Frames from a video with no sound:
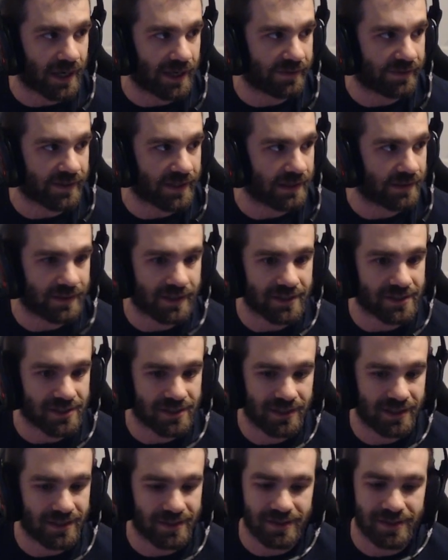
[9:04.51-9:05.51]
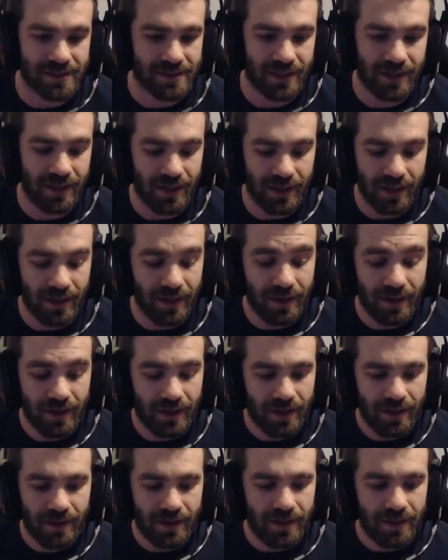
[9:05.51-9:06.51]
I think this is
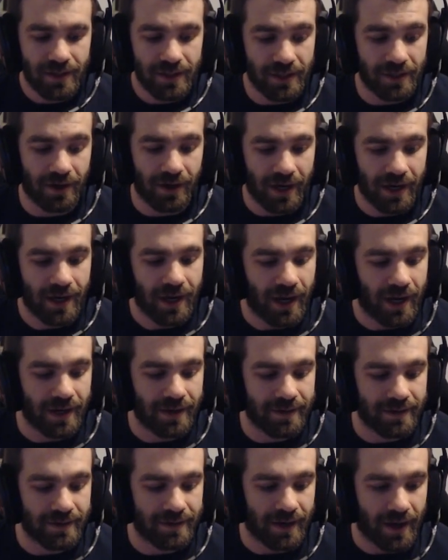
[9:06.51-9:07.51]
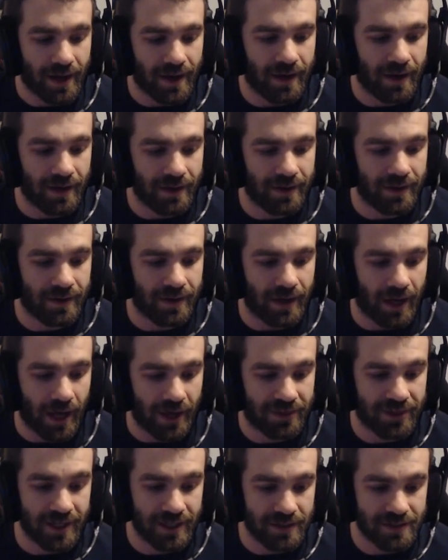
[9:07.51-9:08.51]
and
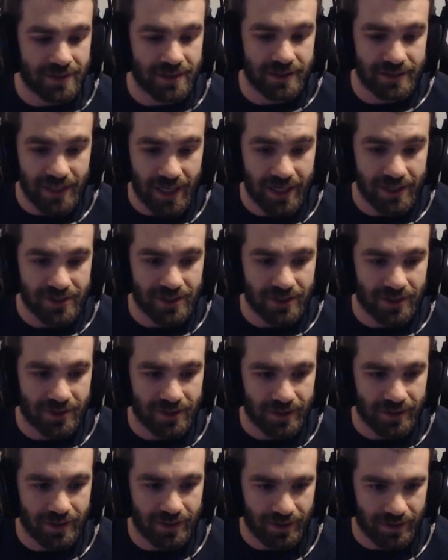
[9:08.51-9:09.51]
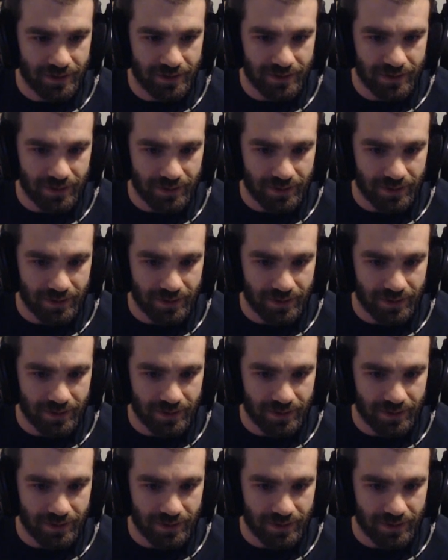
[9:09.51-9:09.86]
I think today's a good